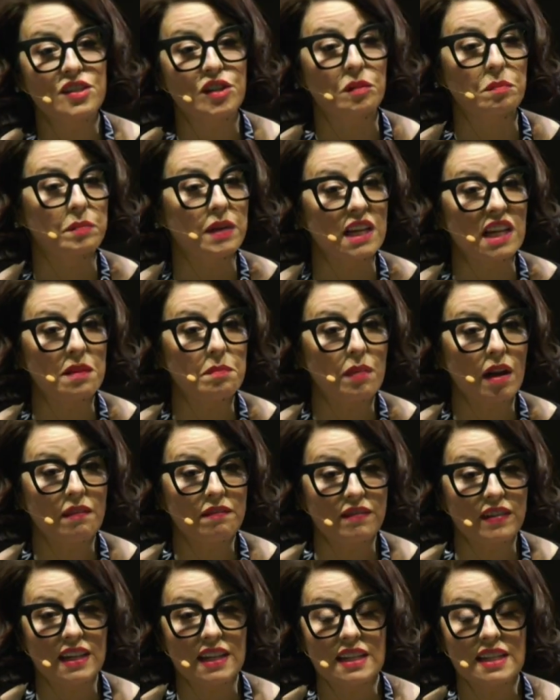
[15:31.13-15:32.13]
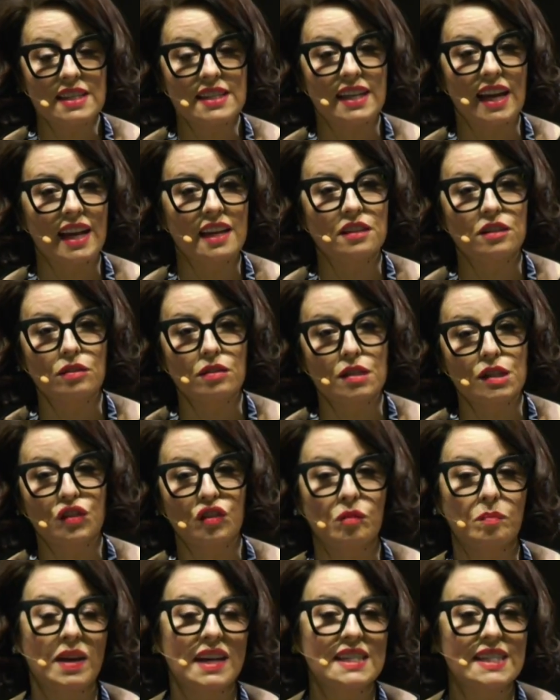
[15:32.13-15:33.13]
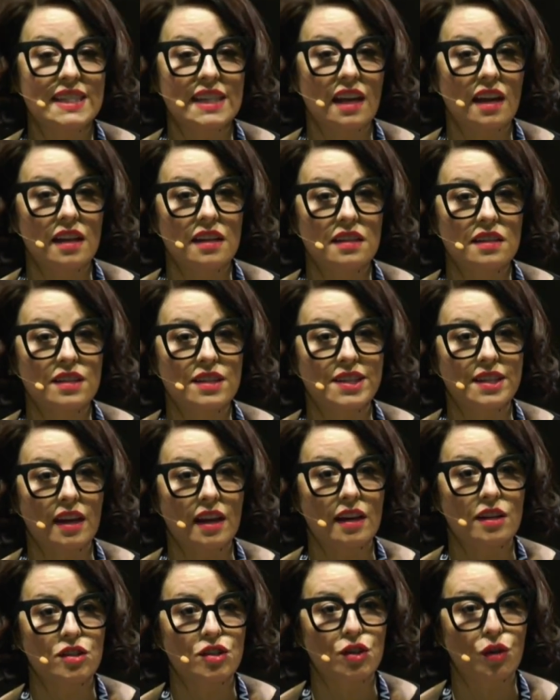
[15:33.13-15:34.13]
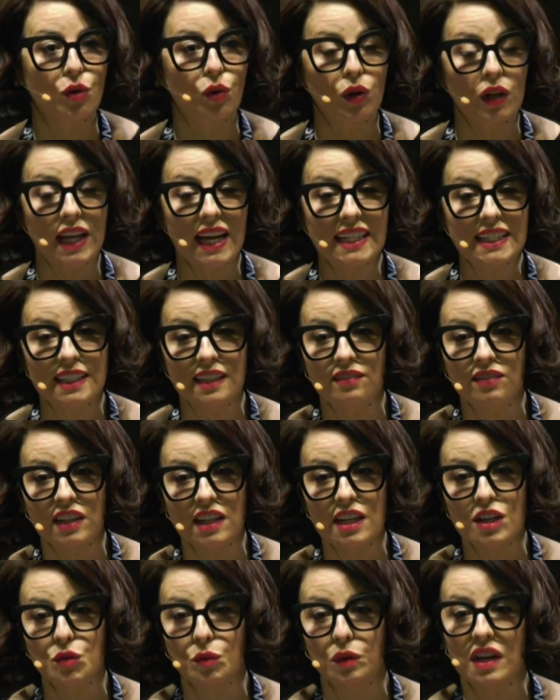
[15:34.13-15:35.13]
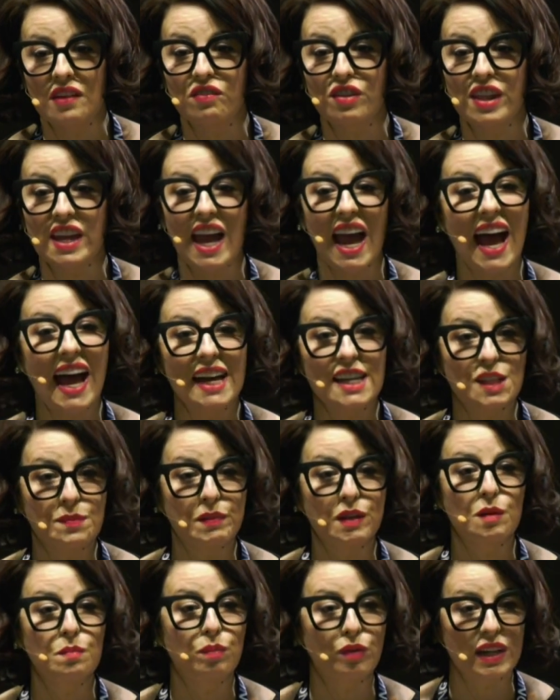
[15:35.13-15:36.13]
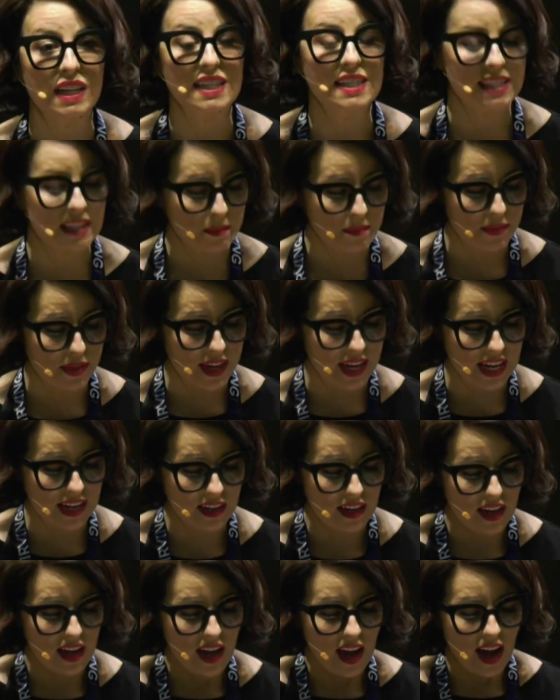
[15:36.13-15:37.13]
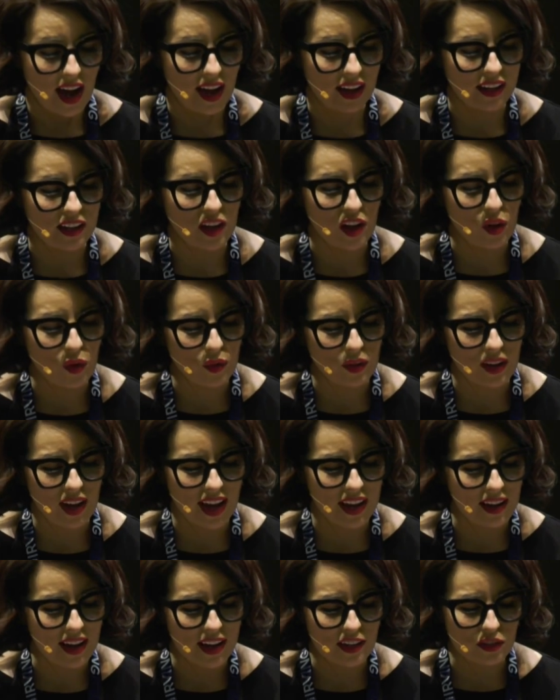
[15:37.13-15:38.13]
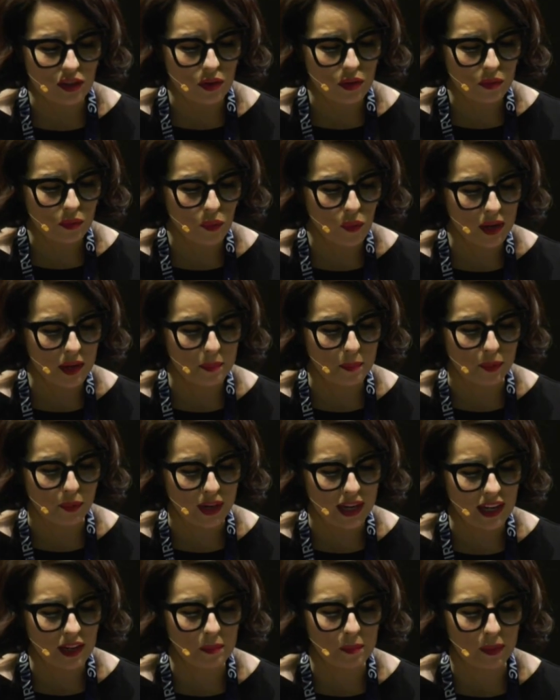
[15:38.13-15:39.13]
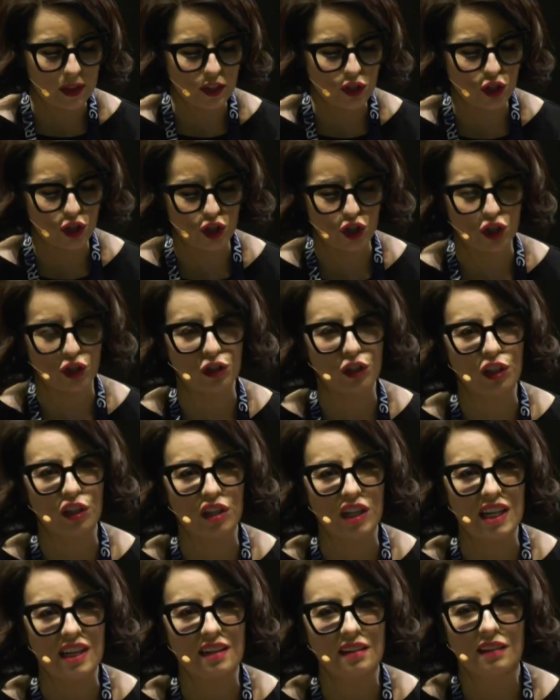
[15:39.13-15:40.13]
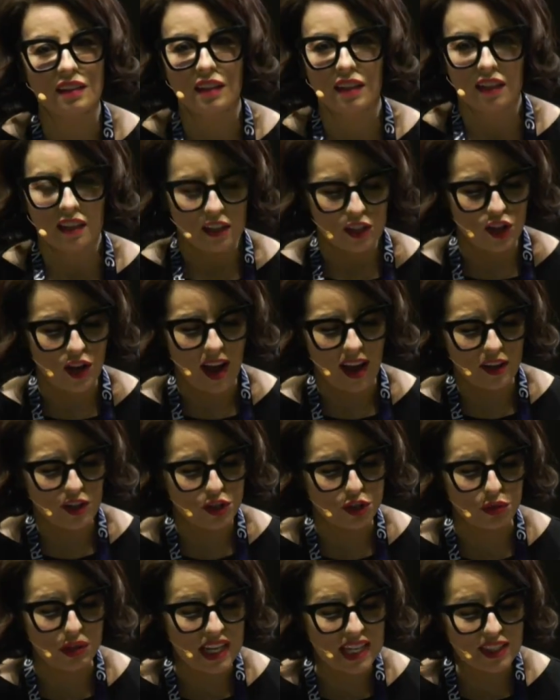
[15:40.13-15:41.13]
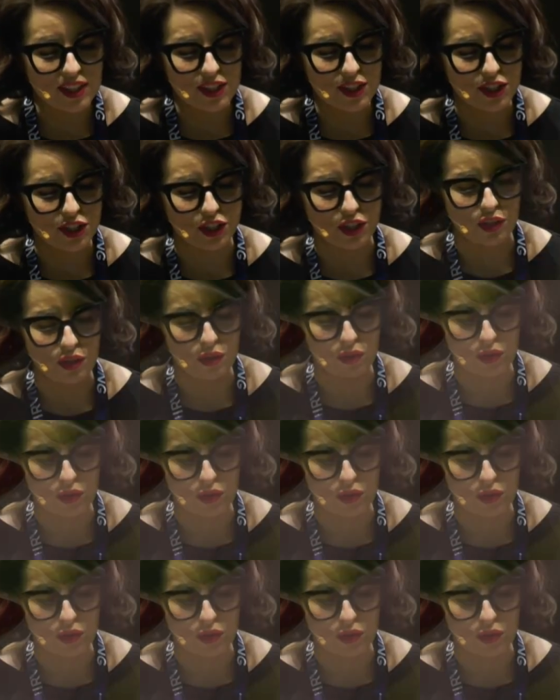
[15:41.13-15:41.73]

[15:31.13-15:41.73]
or mini muffins. I do this for my son's school activities whenever they ask me to bring something. You know, I don't want to bring a bunch of sugary treats to